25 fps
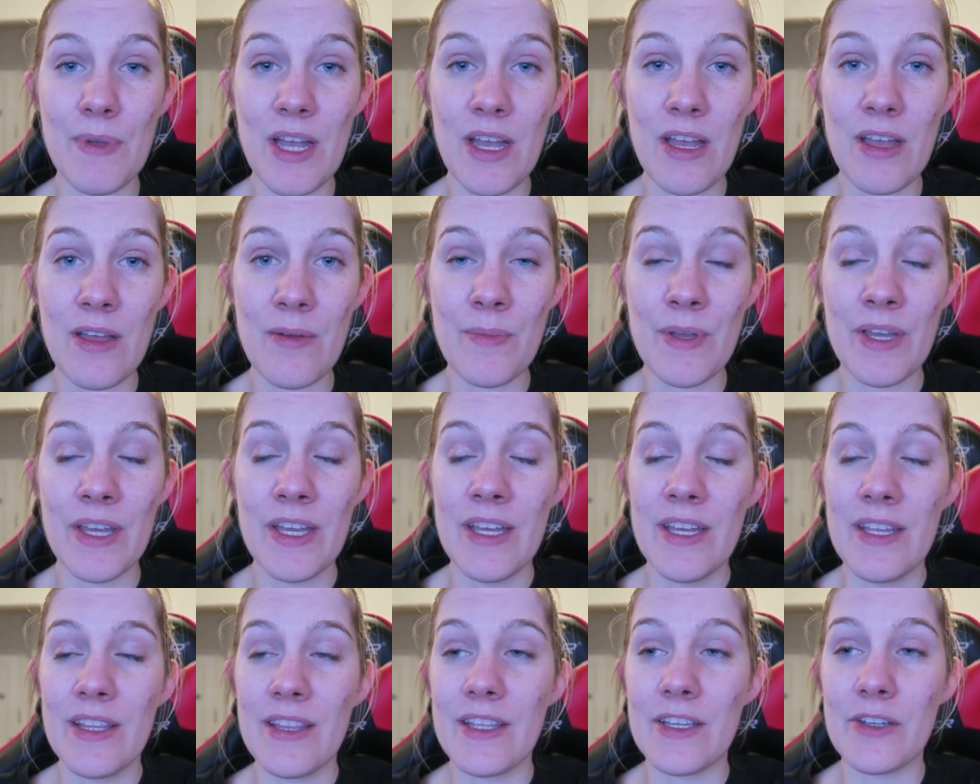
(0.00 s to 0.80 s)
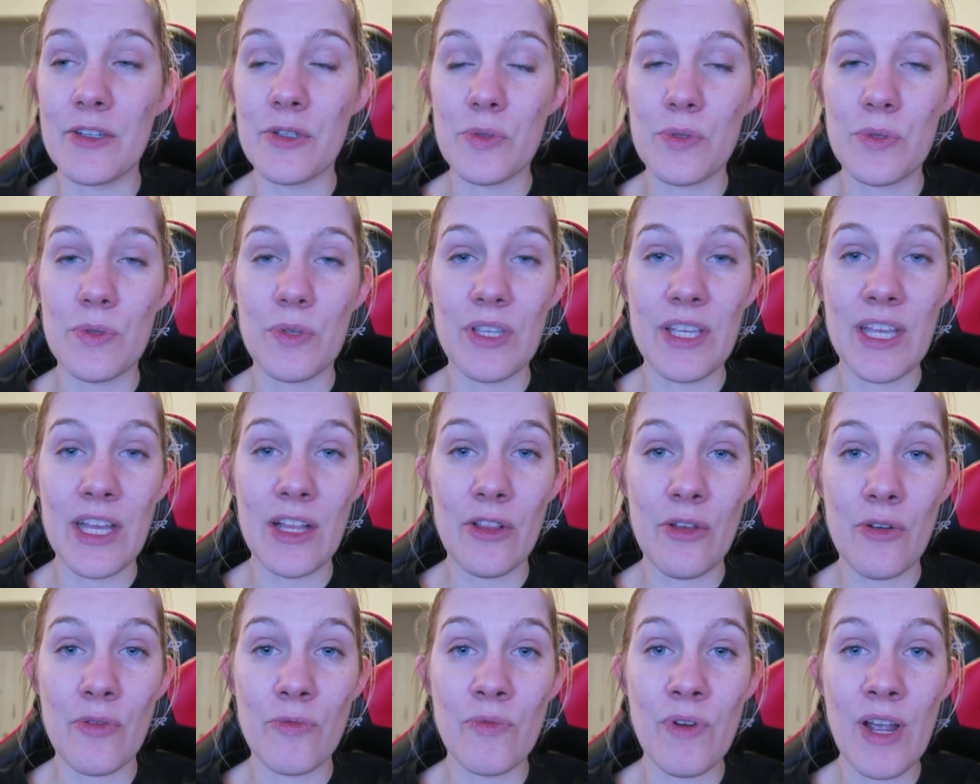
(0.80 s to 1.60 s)
mom. There's
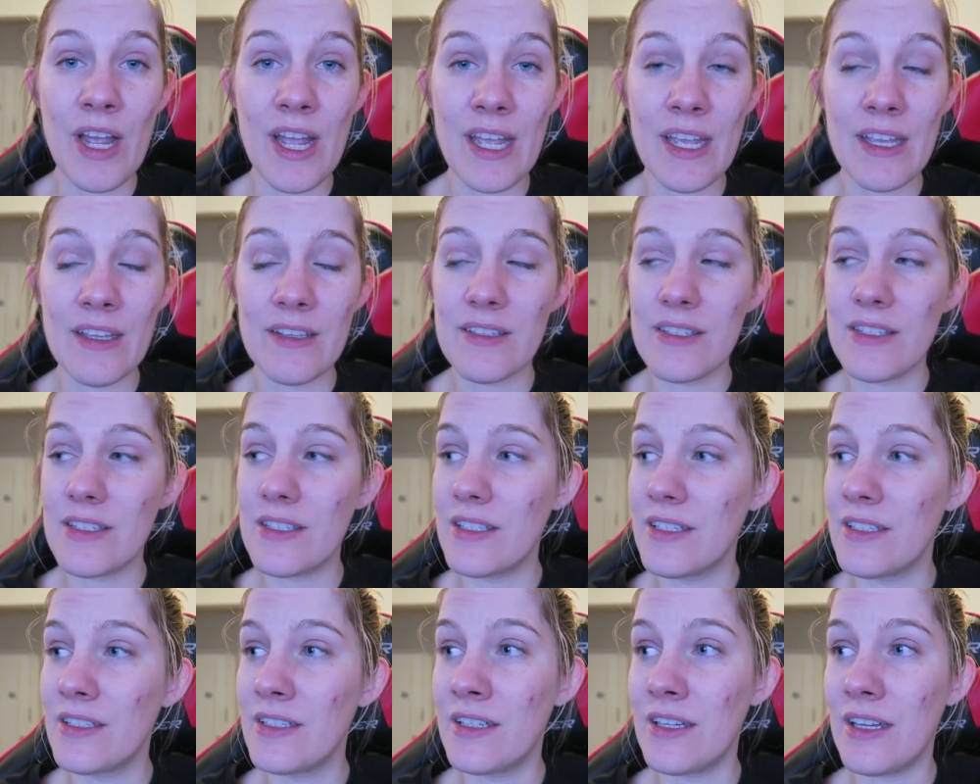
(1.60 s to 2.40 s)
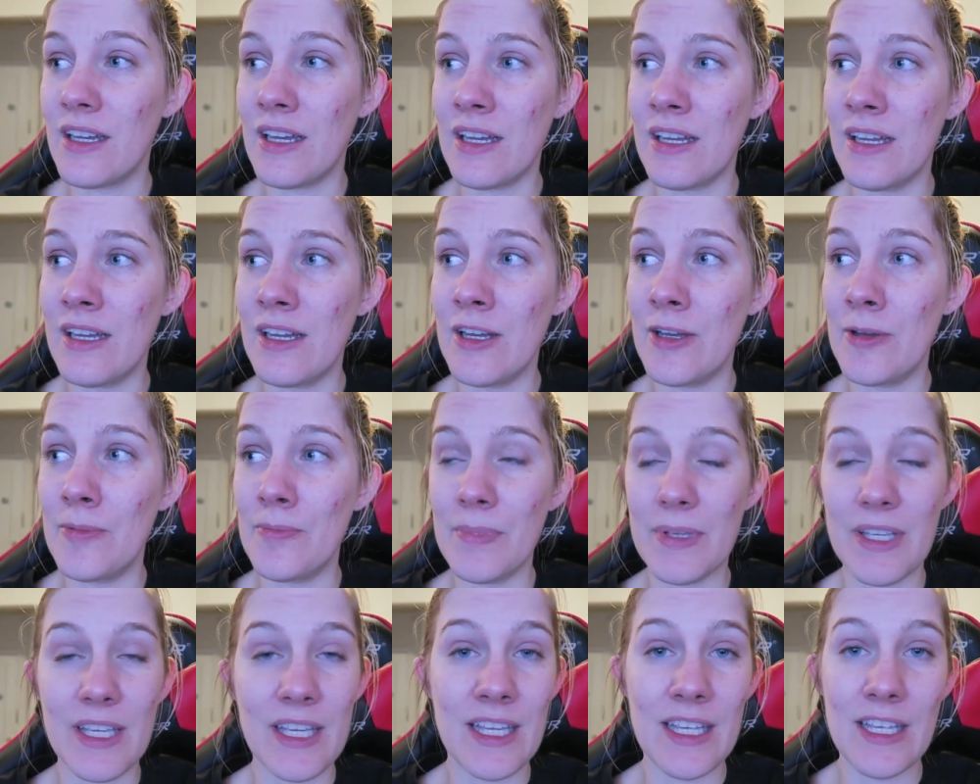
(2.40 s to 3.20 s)
yellow rice.
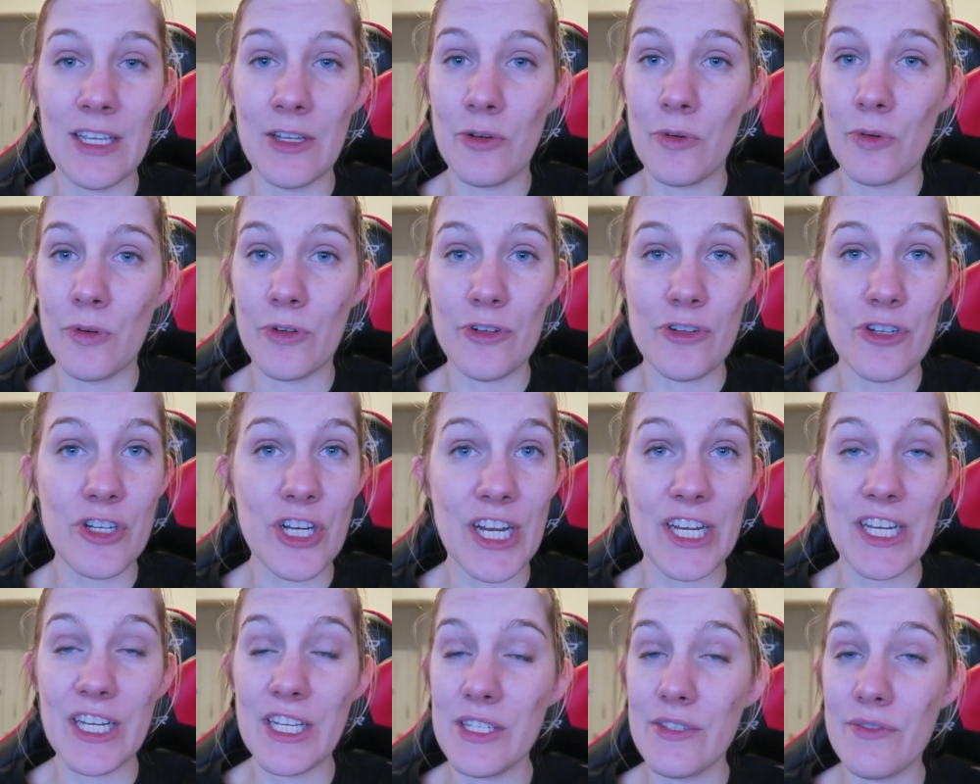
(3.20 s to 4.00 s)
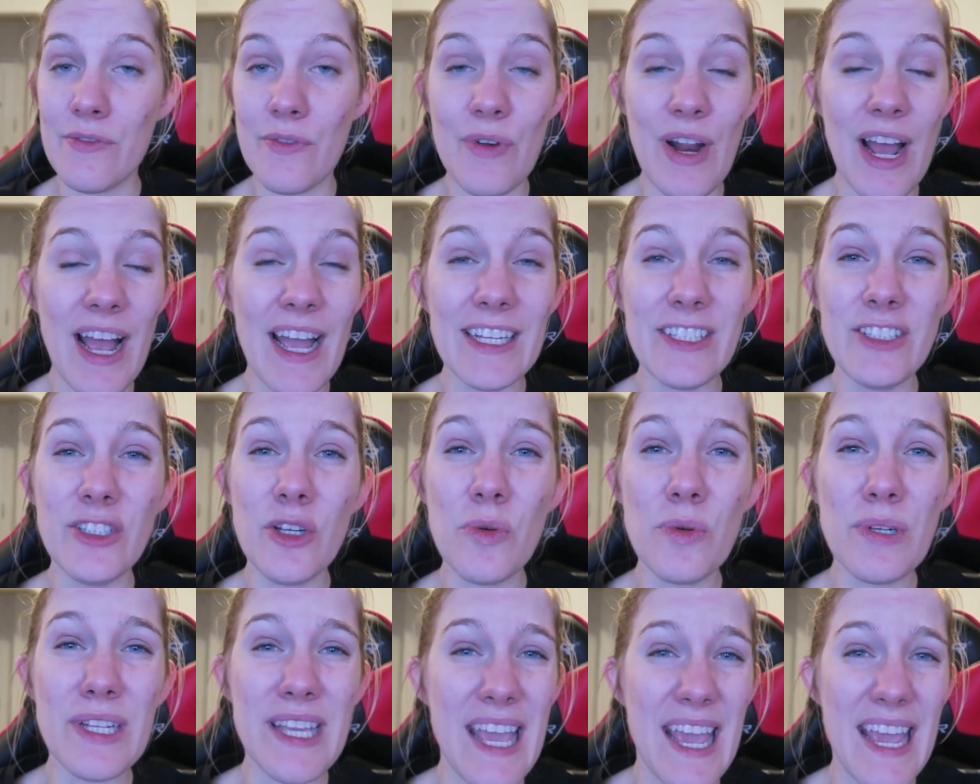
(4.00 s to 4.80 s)
He can order Chinese food. I
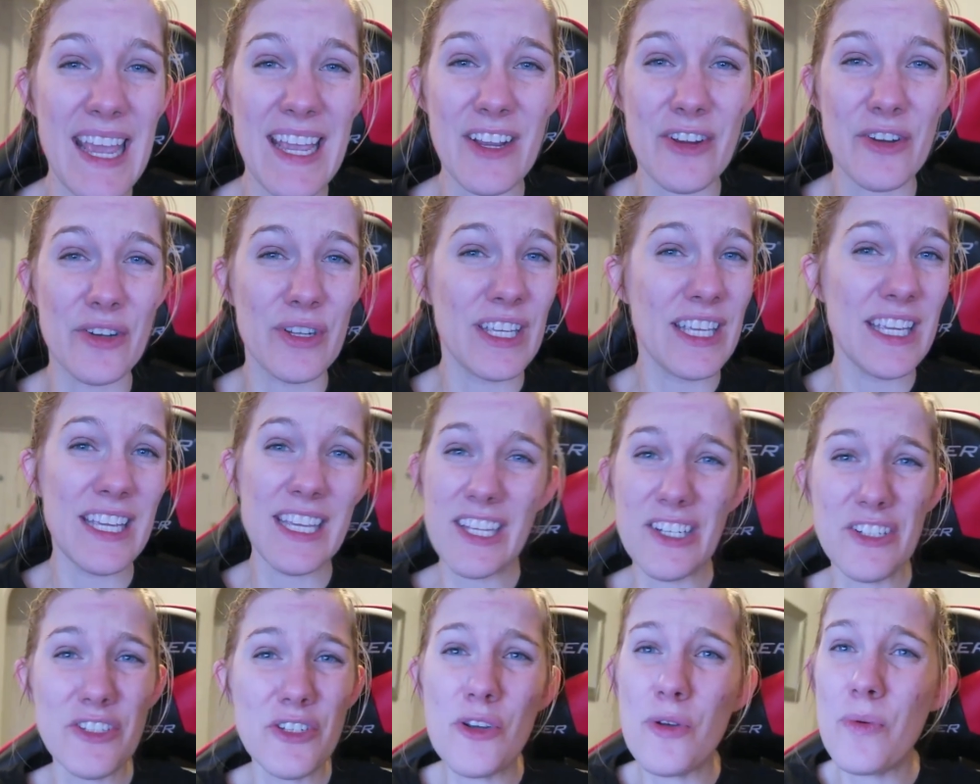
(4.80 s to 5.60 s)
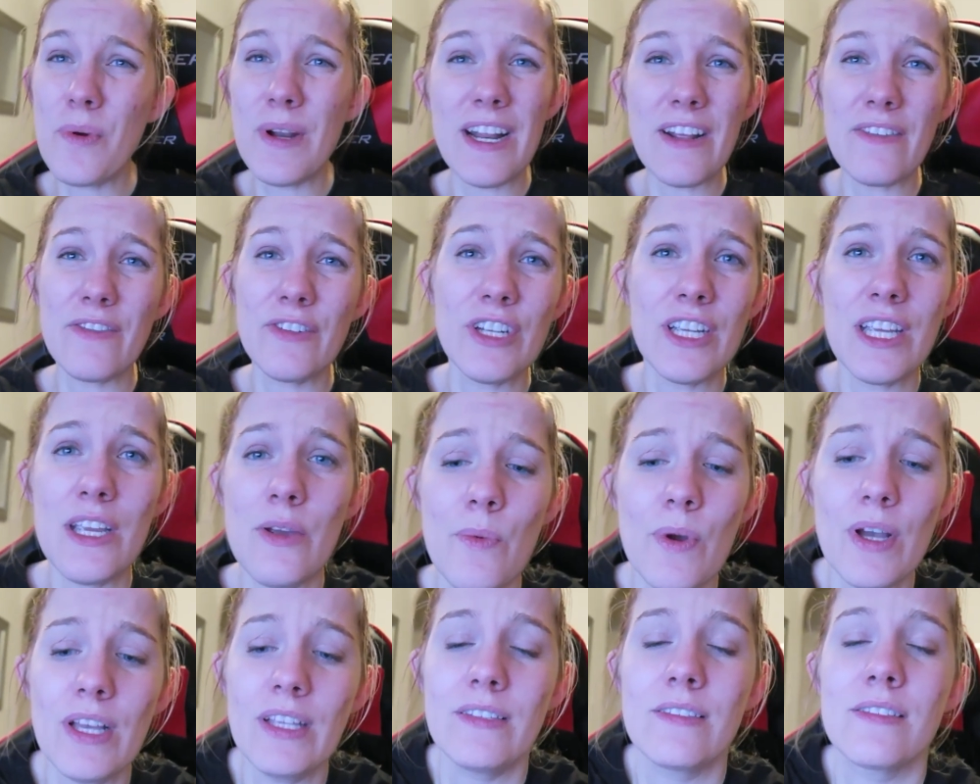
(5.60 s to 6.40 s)
don't care. He can do whatever he
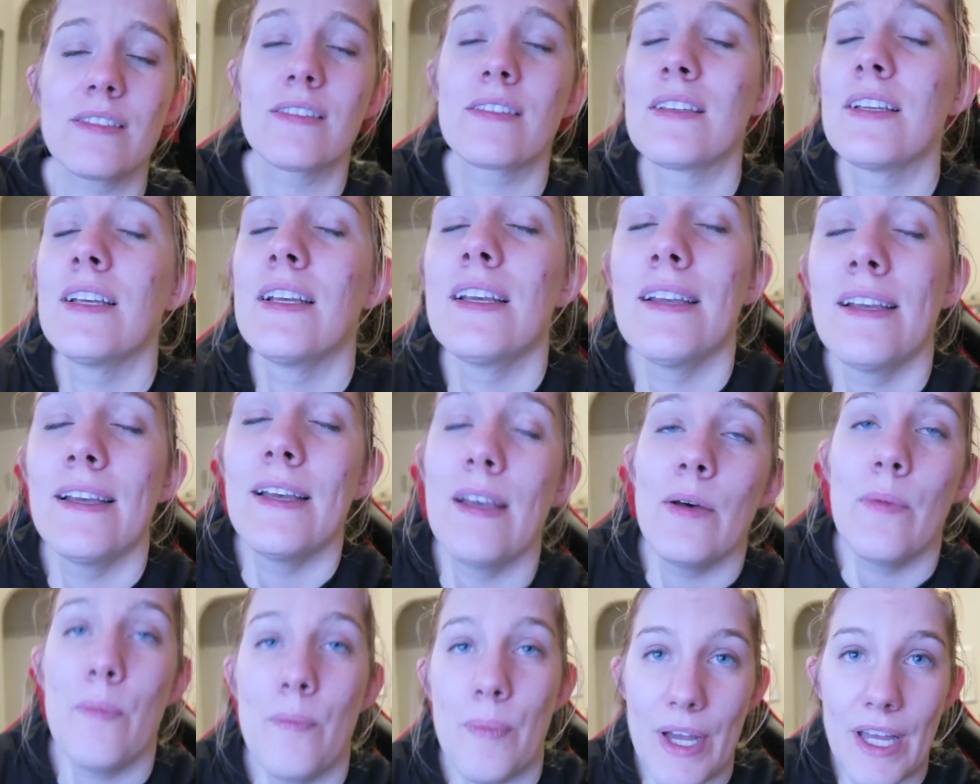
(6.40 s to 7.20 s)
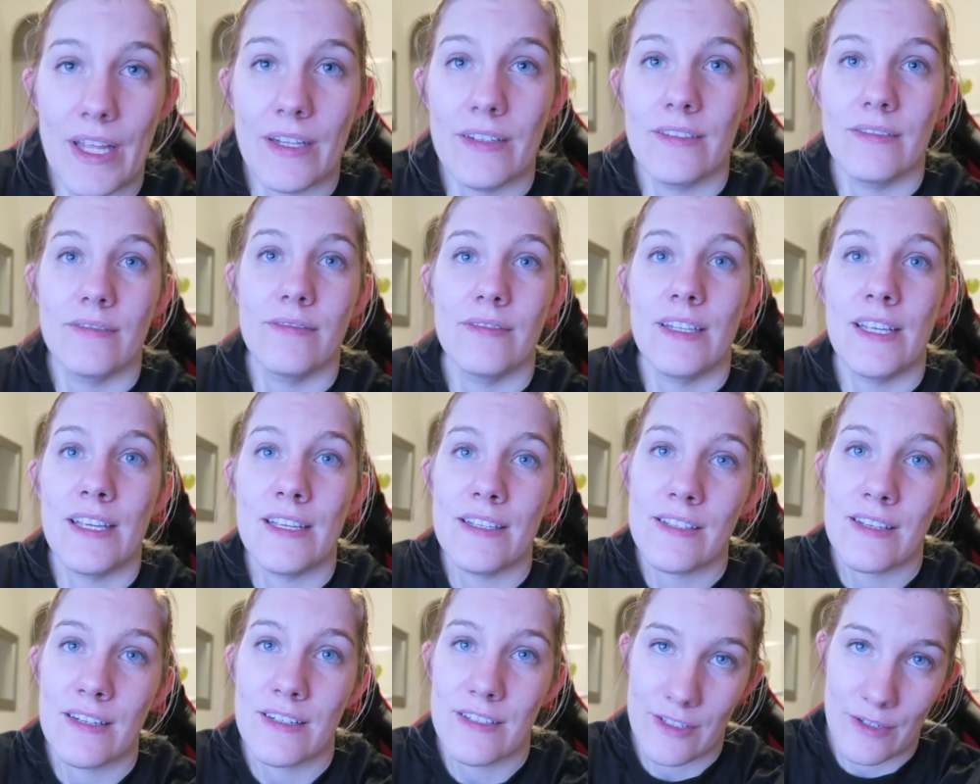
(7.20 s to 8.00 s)
wants, but he
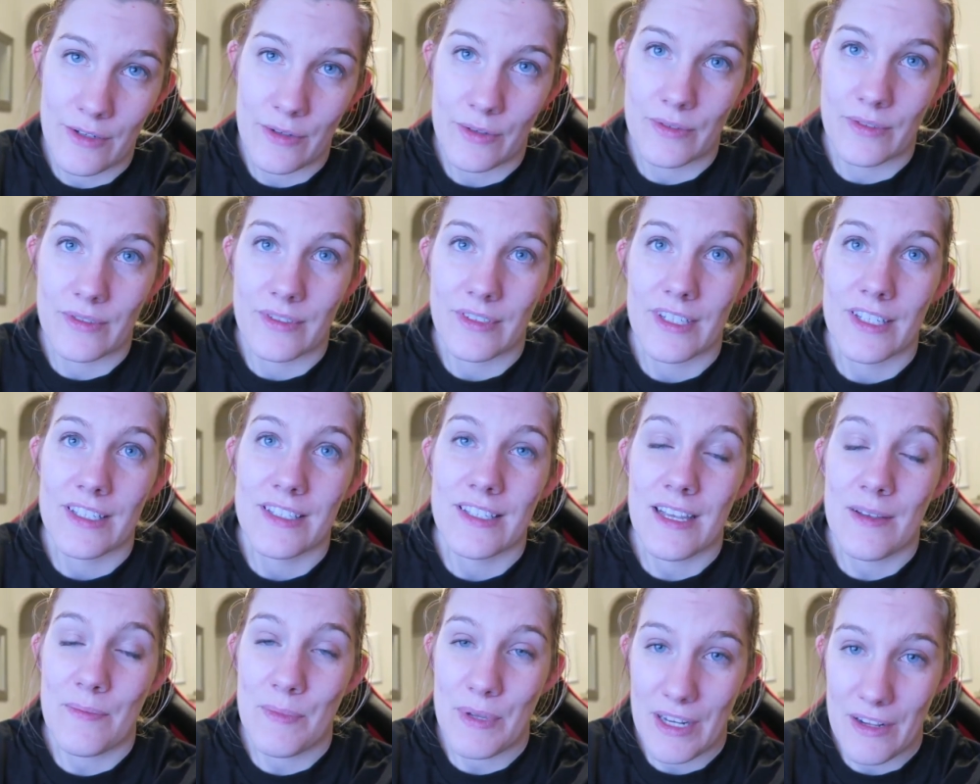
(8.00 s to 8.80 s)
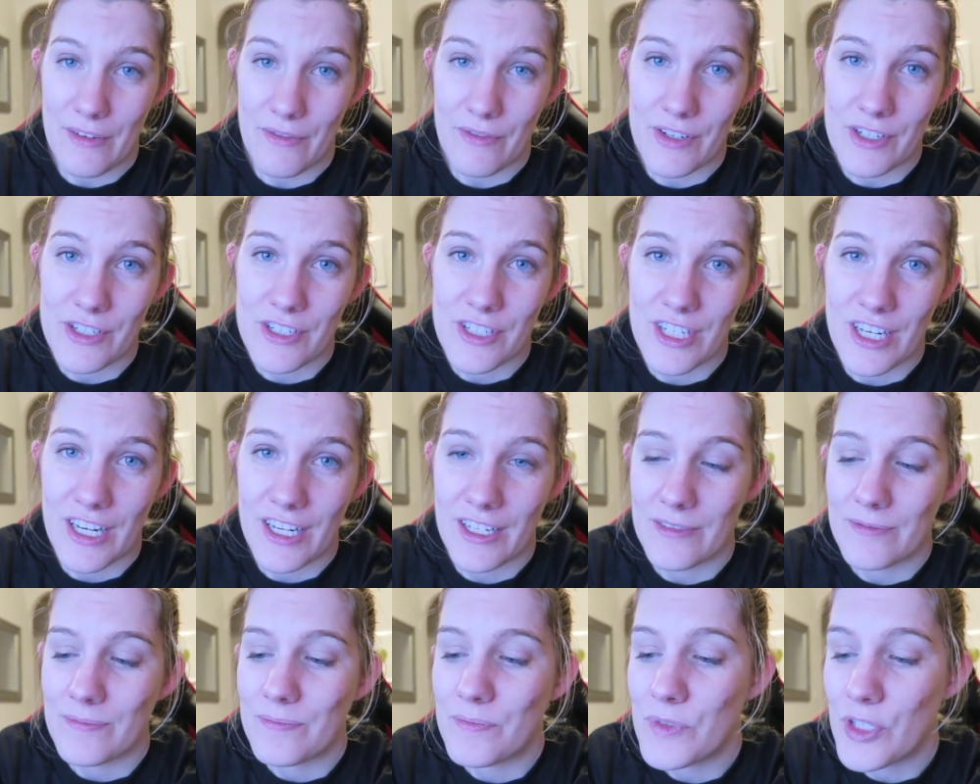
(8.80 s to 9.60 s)
is on his own because I'm eating fish
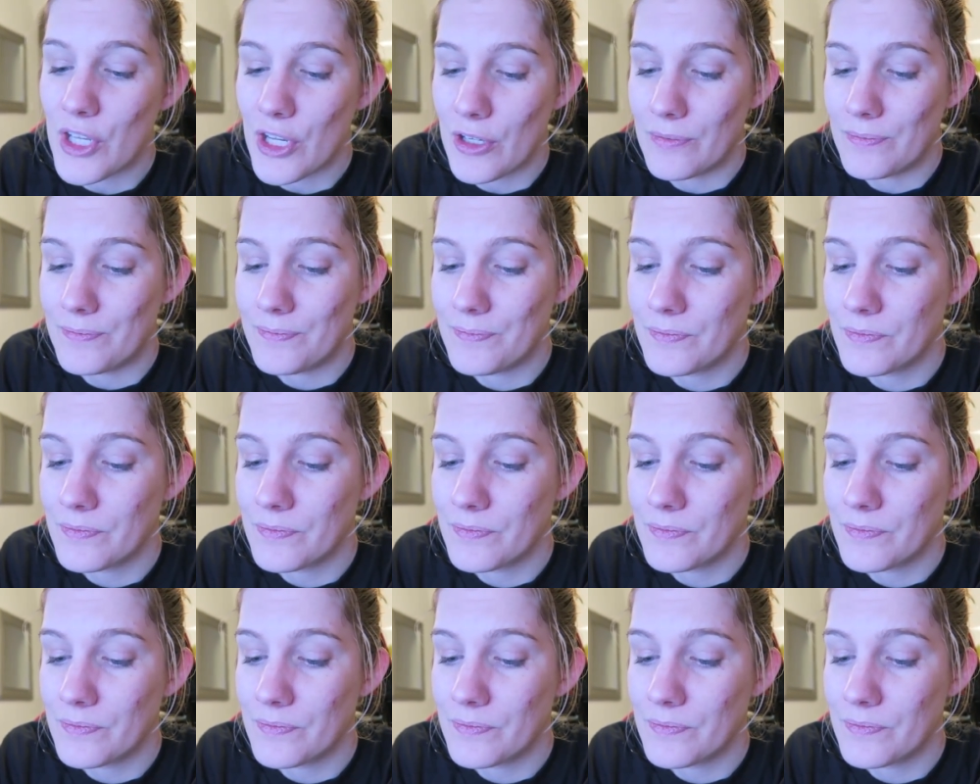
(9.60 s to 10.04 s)
tonight. So